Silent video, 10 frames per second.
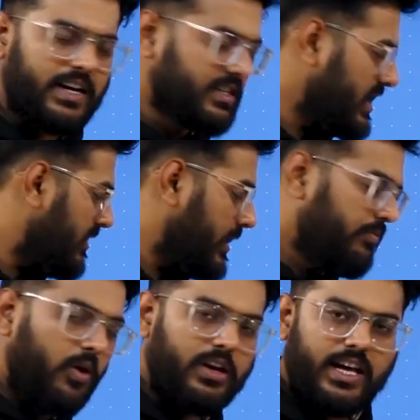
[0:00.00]
myself
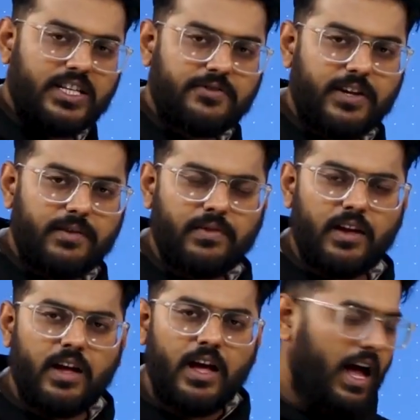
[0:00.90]
in ball A's frame
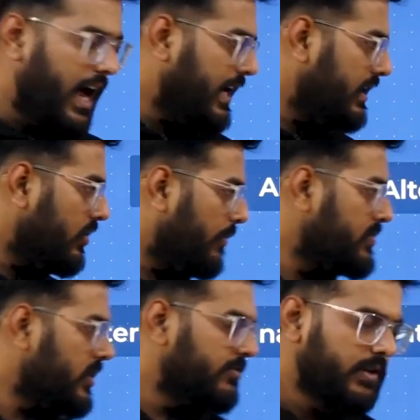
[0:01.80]
and
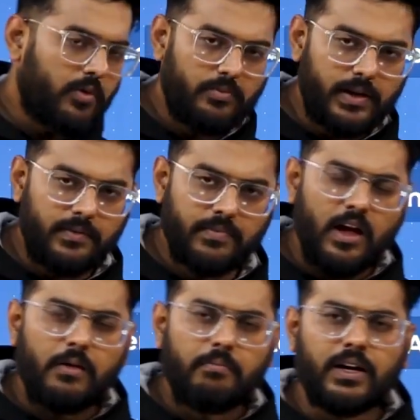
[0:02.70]
observing ball B,
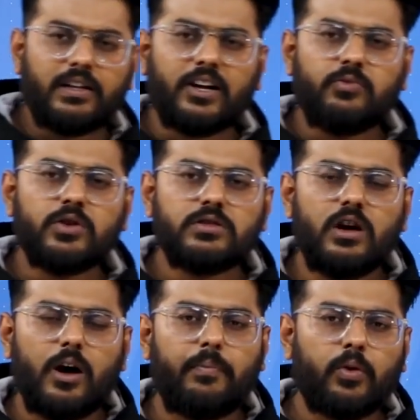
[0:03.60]
but that was
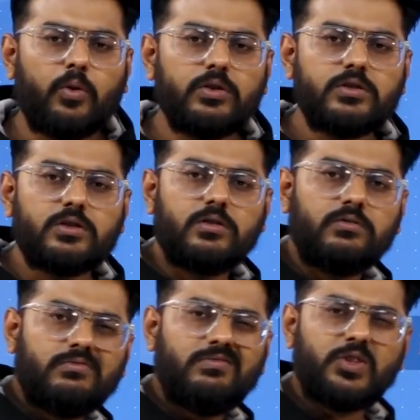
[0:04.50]
the approach
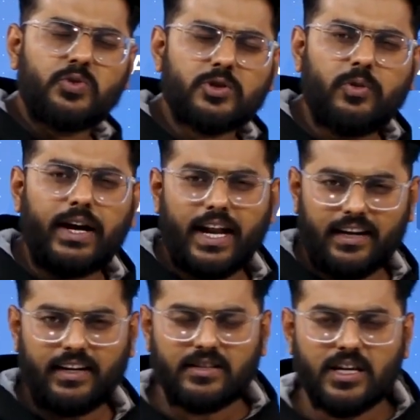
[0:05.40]
which was quite hectic.